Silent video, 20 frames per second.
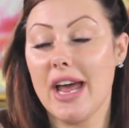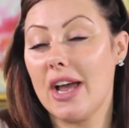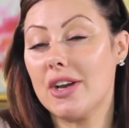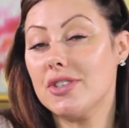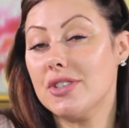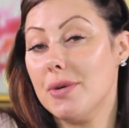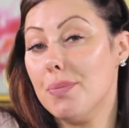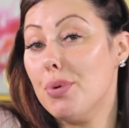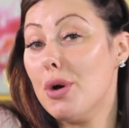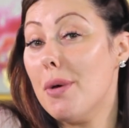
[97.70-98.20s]

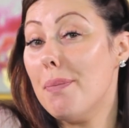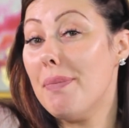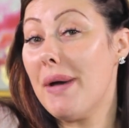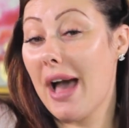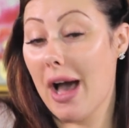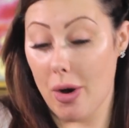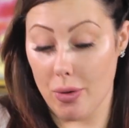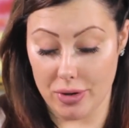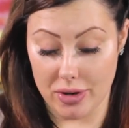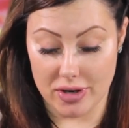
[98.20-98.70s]
actually put
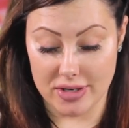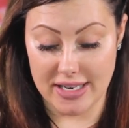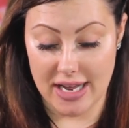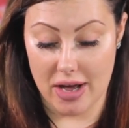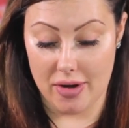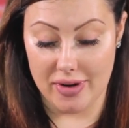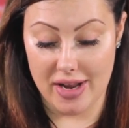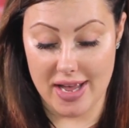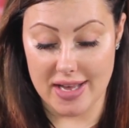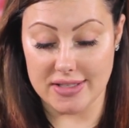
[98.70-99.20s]
powder
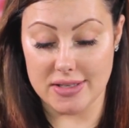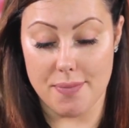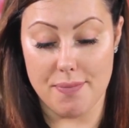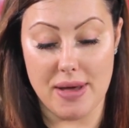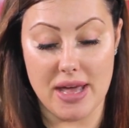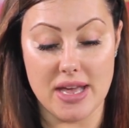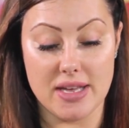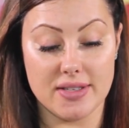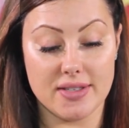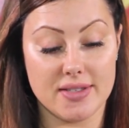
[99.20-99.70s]
down as a
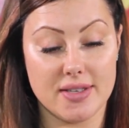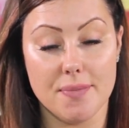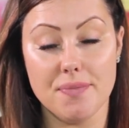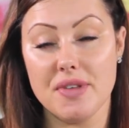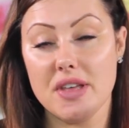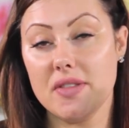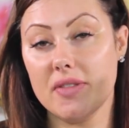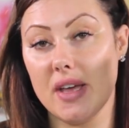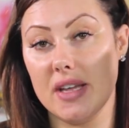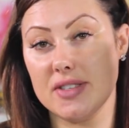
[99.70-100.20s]
base,
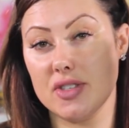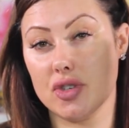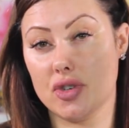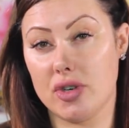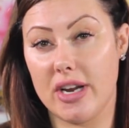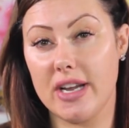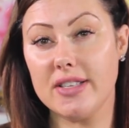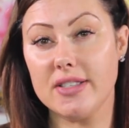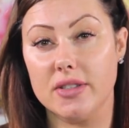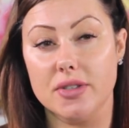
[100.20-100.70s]
something that's
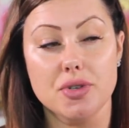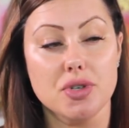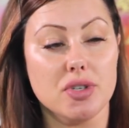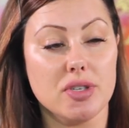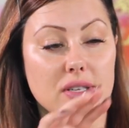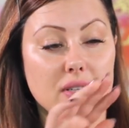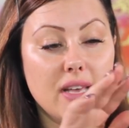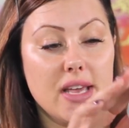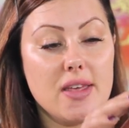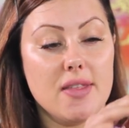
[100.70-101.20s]

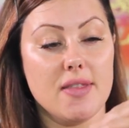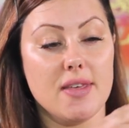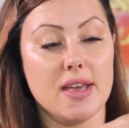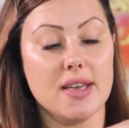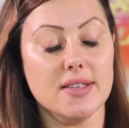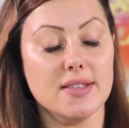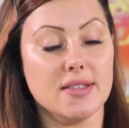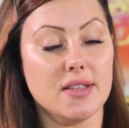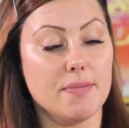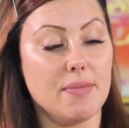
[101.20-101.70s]
translucent like
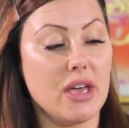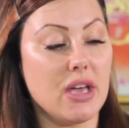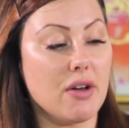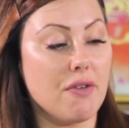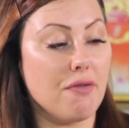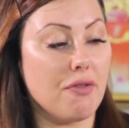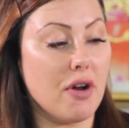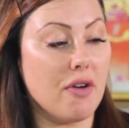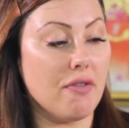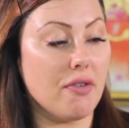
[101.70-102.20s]
this. The
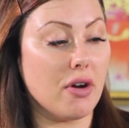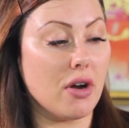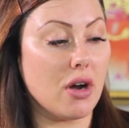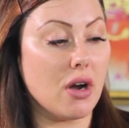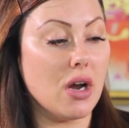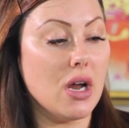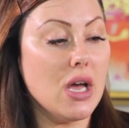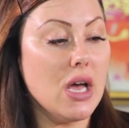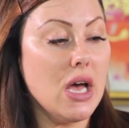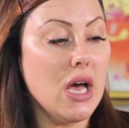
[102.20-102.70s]
Makeup
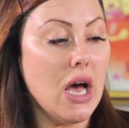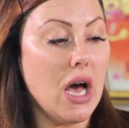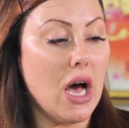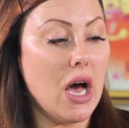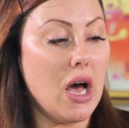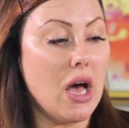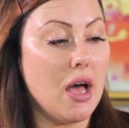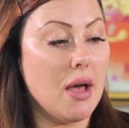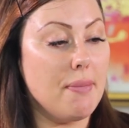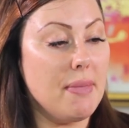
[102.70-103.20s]
Forever
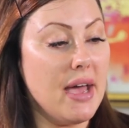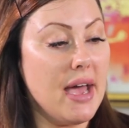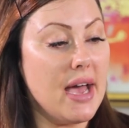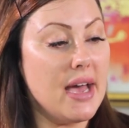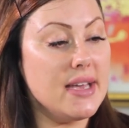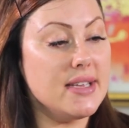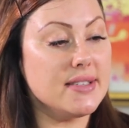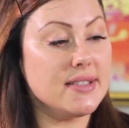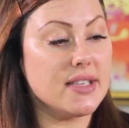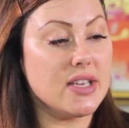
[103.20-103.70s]
um,
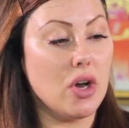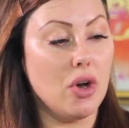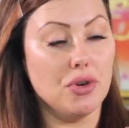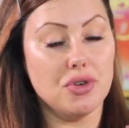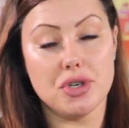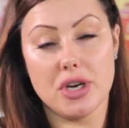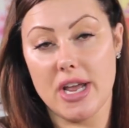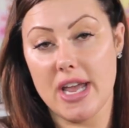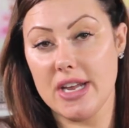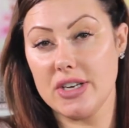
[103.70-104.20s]
has the
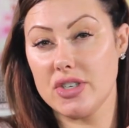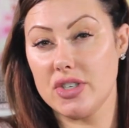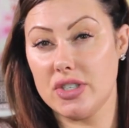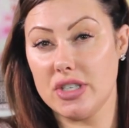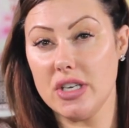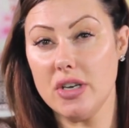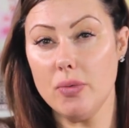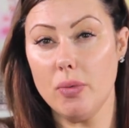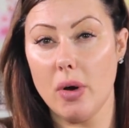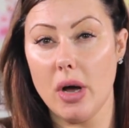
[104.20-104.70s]
Ultra
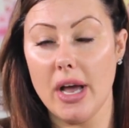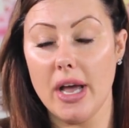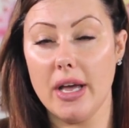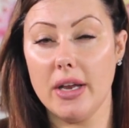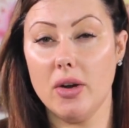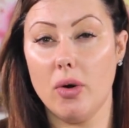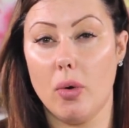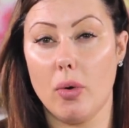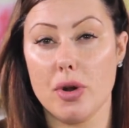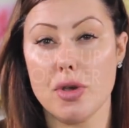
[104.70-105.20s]
HD
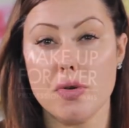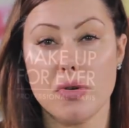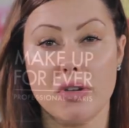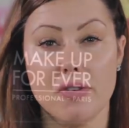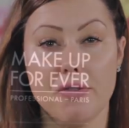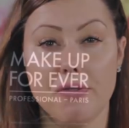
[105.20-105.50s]
one, or you can